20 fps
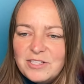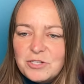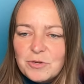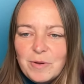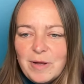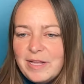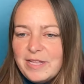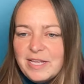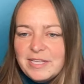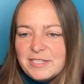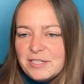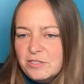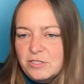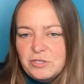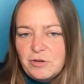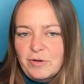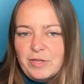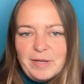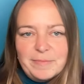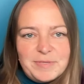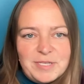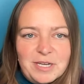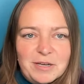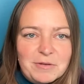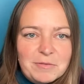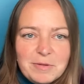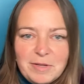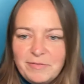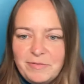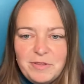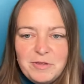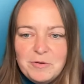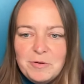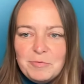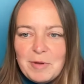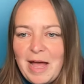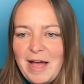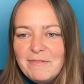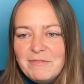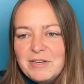it's totally up to you. If
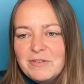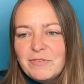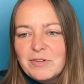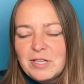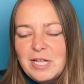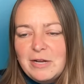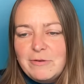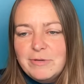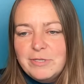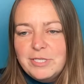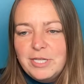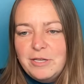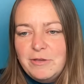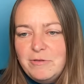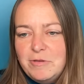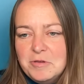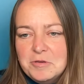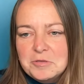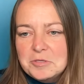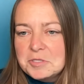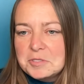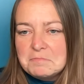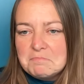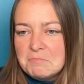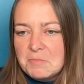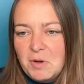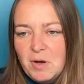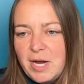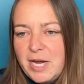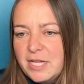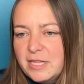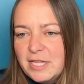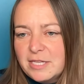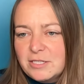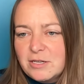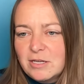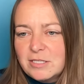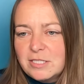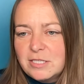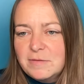you have a different language that you use, great.
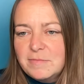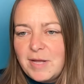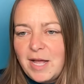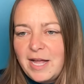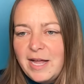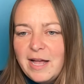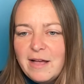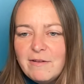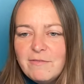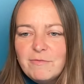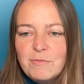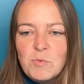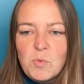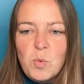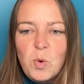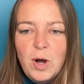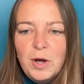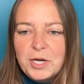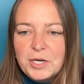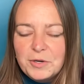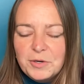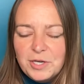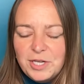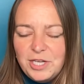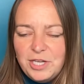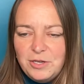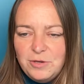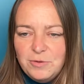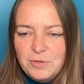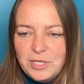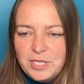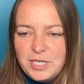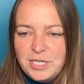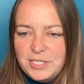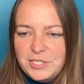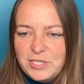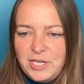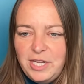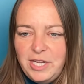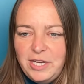That's awesome. I have one cue that
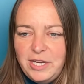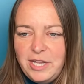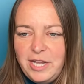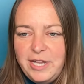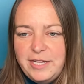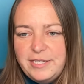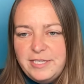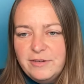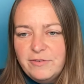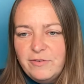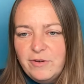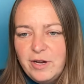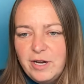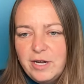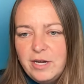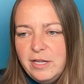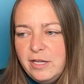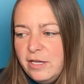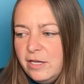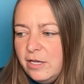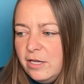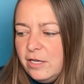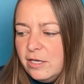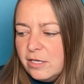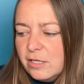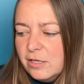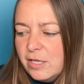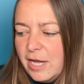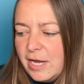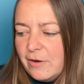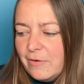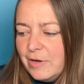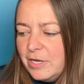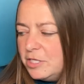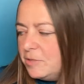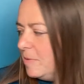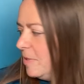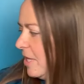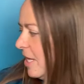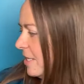is in a different
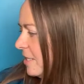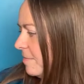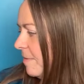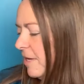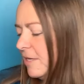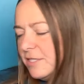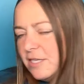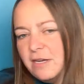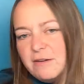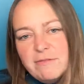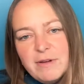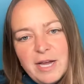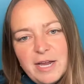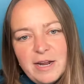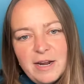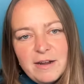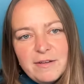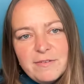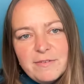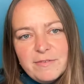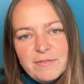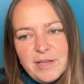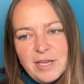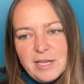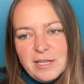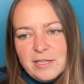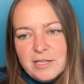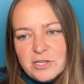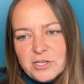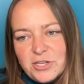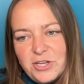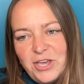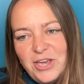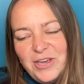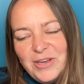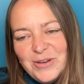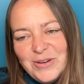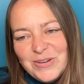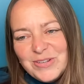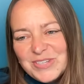language, but that's because I ran out of English
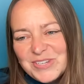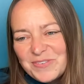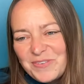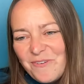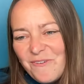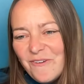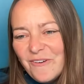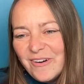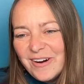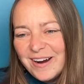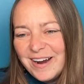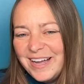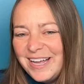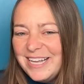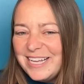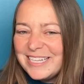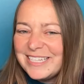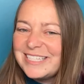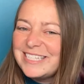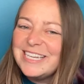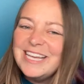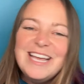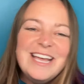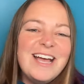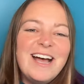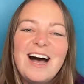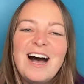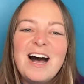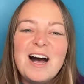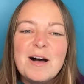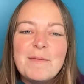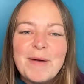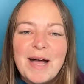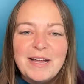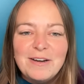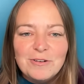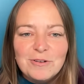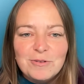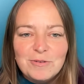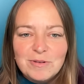cues for it.
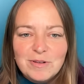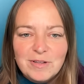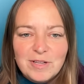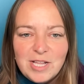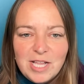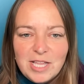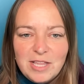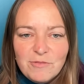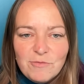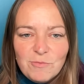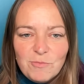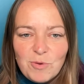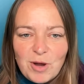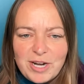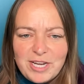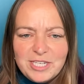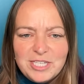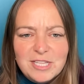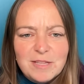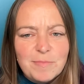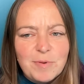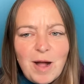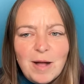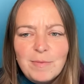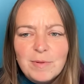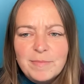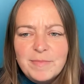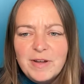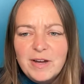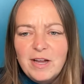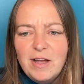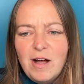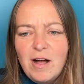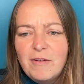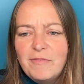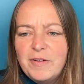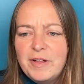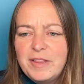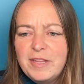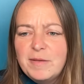I don't run into the problem very
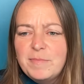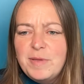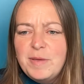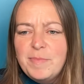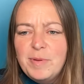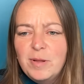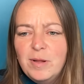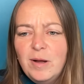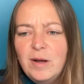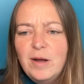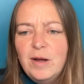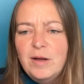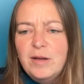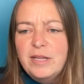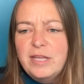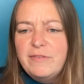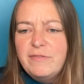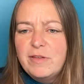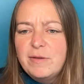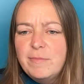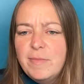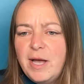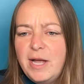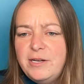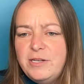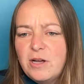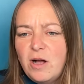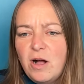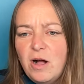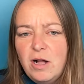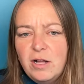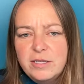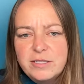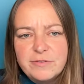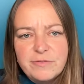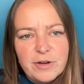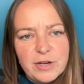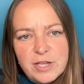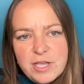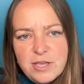often that people are giving my dog
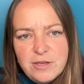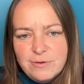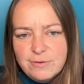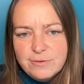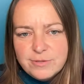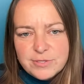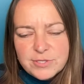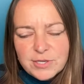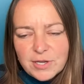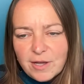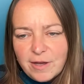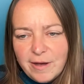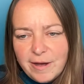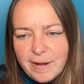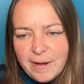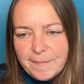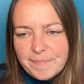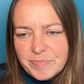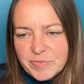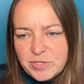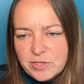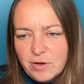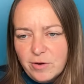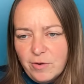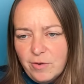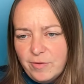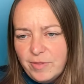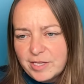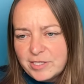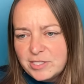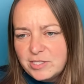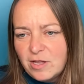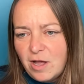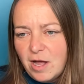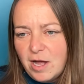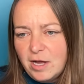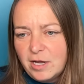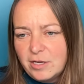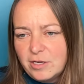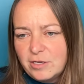different cues. So that's
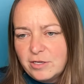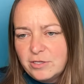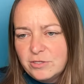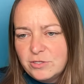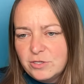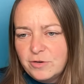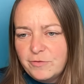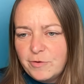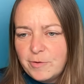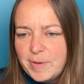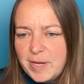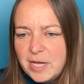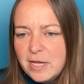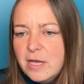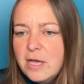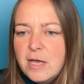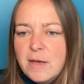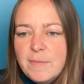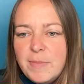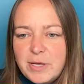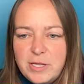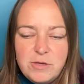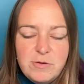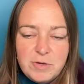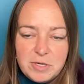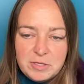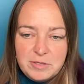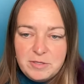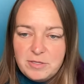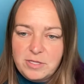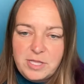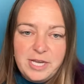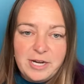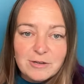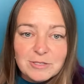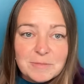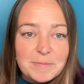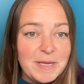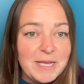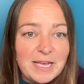not a concern for me, but they
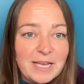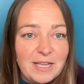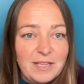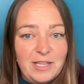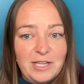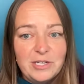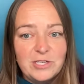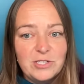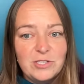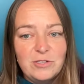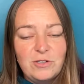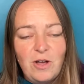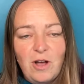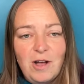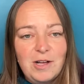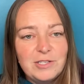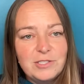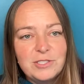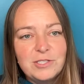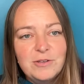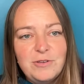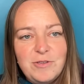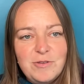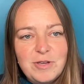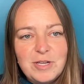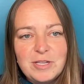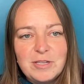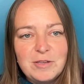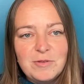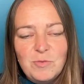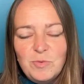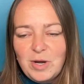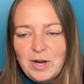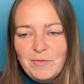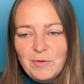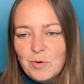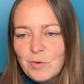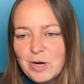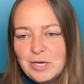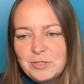don't speak English, the dog. So you can,
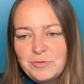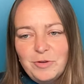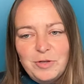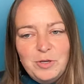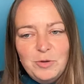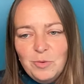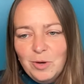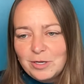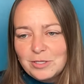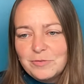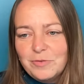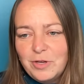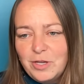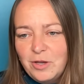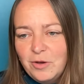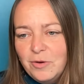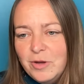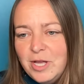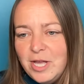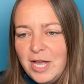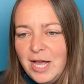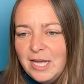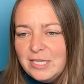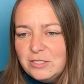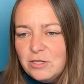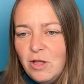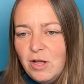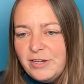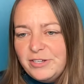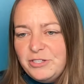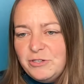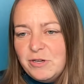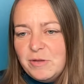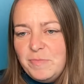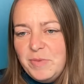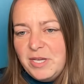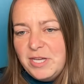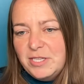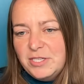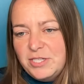whatever works for you, as long as you
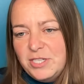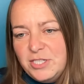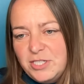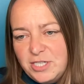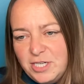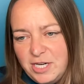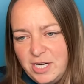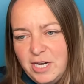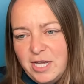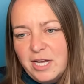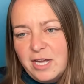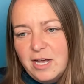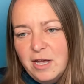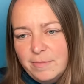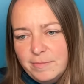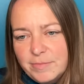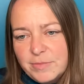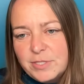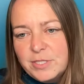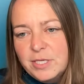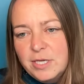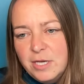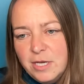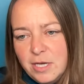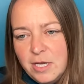can be consistent and it comes,